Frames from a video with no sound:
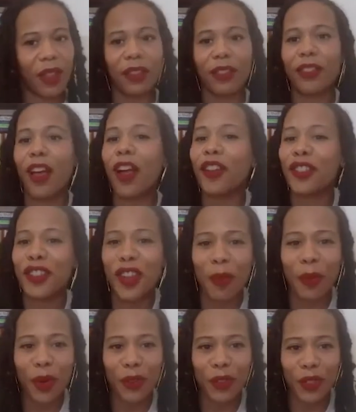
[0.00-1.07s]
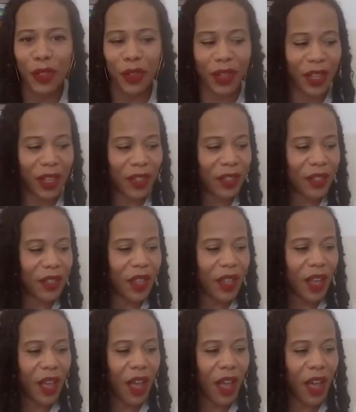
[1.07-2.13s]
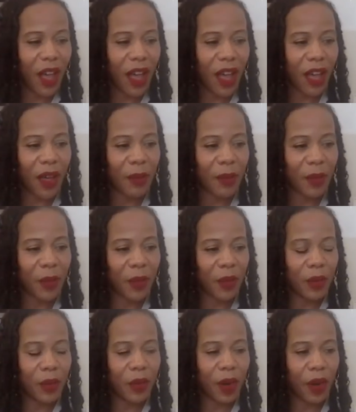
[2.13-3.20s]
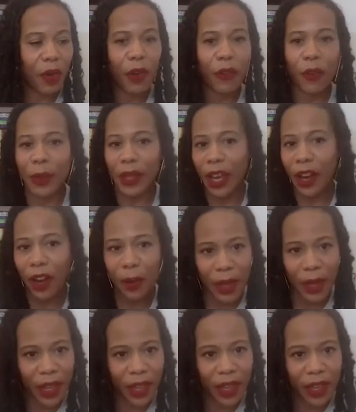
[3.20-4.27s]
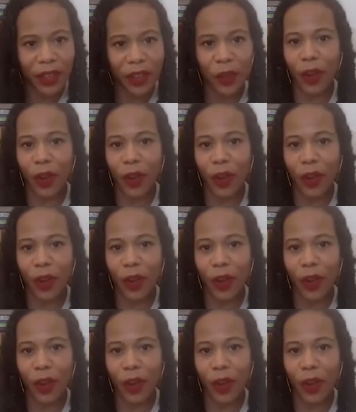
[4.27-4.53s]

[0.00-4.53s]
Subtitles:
large number of students who are from the Caribbean,